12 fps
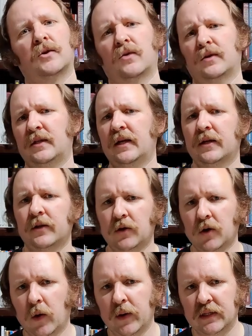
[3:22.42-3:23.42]
towards the end of the
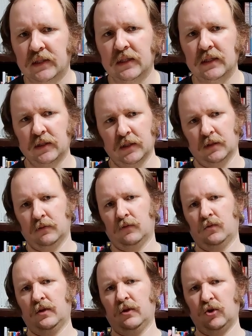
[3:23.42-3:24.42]
growing season
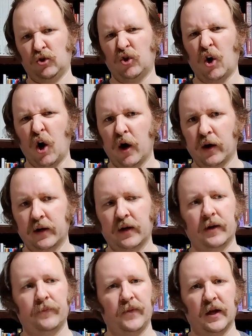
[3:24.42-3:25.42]
when they're dark
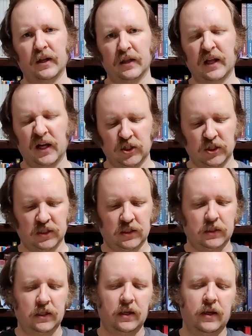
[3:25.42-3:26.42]
and
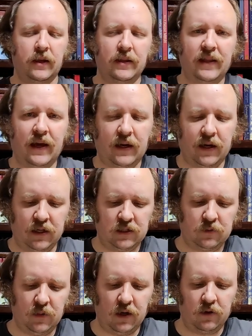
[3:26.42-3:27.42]
luscious. That kind of
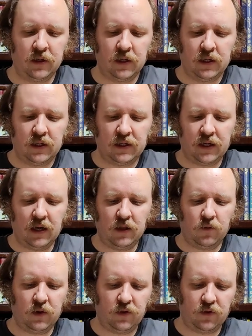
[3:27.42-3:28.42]
smell. Together
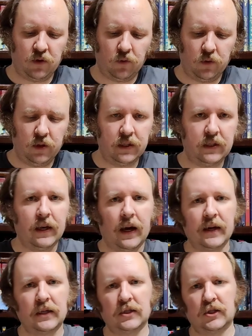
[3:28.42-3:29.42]
with the really
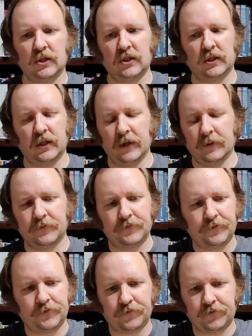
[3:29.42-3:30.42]
nice, just the
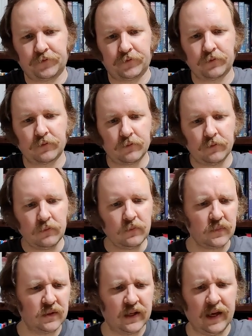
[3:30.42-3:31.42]

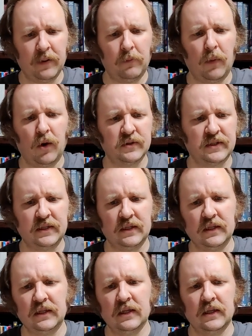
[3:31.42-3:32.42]
kind of
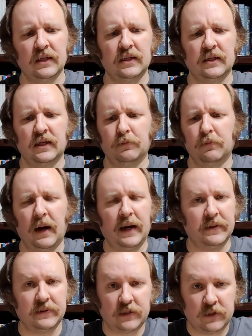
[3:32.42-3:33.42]
malty,
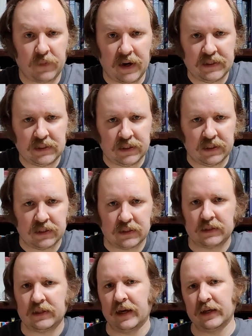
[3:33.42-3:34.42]
mild
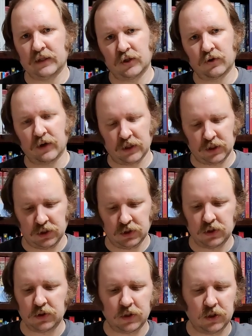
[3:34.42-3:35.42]
spiciness that is traditional
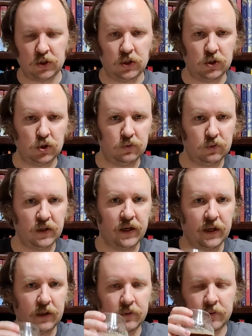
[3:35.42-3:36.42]
to the, the
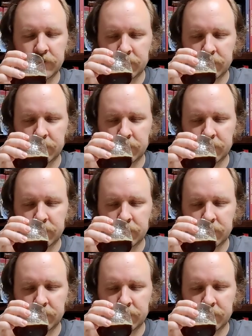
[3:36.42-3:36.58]
Jubelale